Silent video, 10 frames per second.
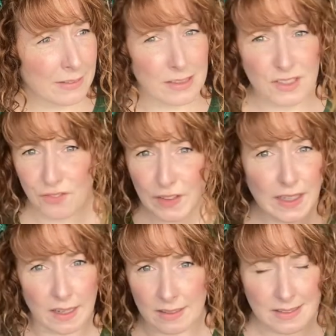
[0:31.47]
There's
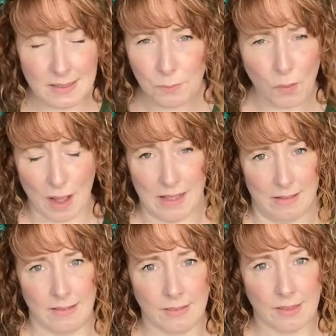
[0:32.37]
fear somewhere
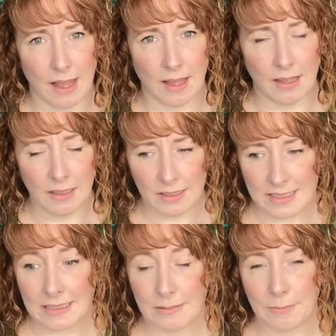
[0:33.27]
in there
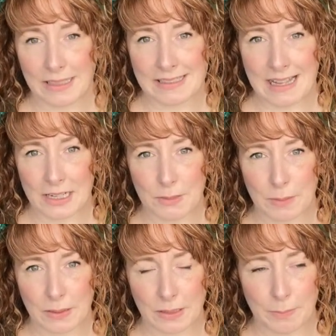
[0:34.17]
dealing with a
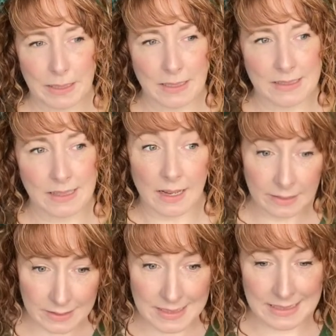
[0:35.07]
sketchbook, because I
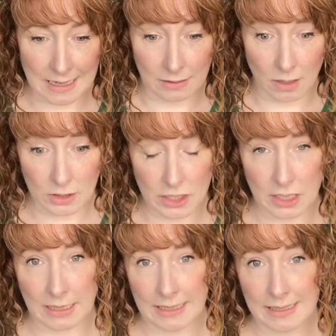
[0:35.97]
understand
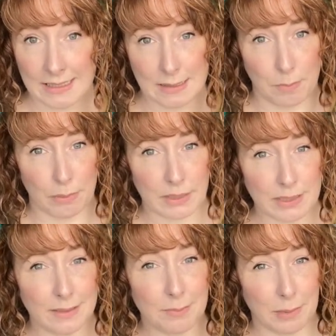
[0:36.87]
logically it's a
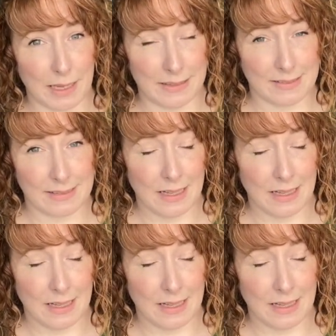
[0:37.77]
brilliant place